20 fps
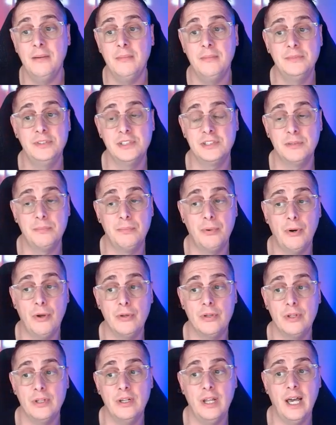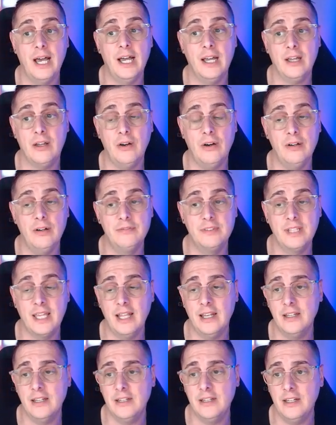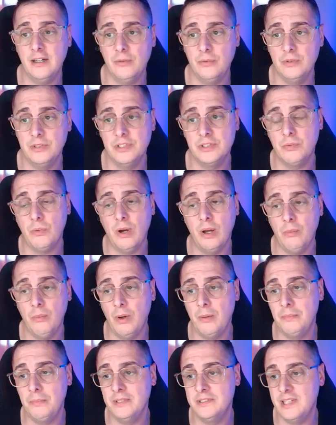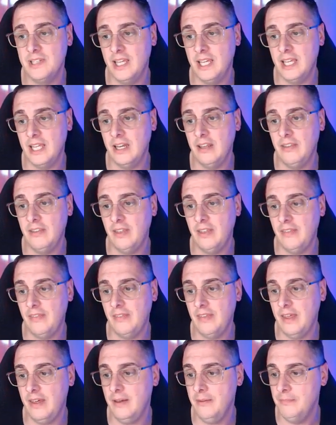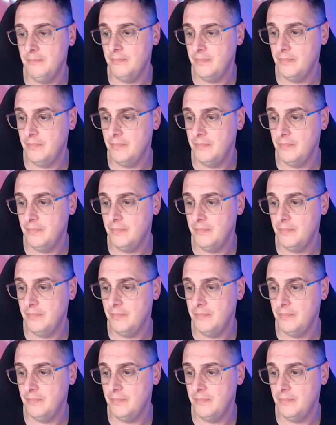just a broken archived calendar, which is why it won't be seeing anything there.